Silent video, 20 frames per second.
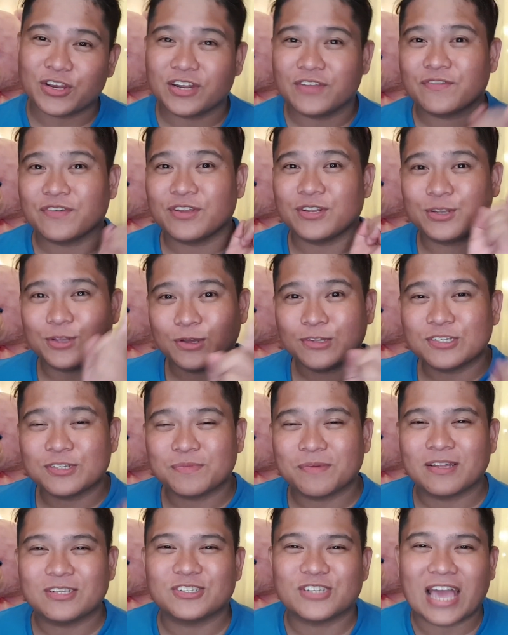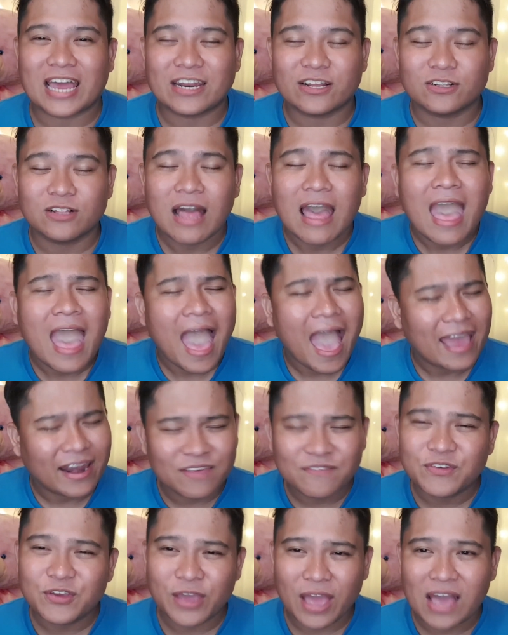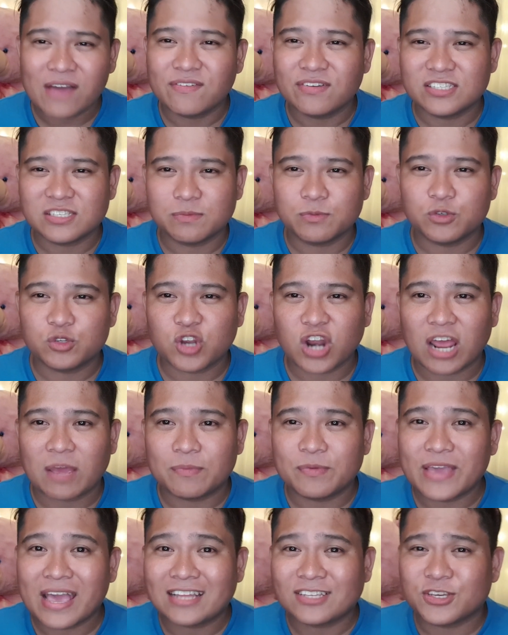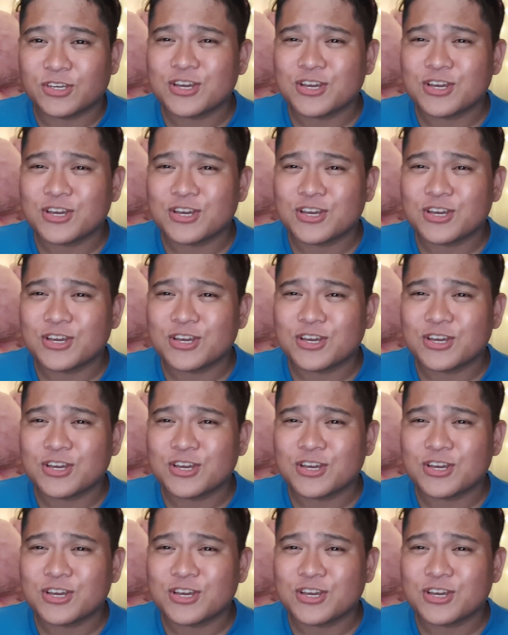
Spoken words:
And if you're new to my channel, and if you haven't subscribed yet,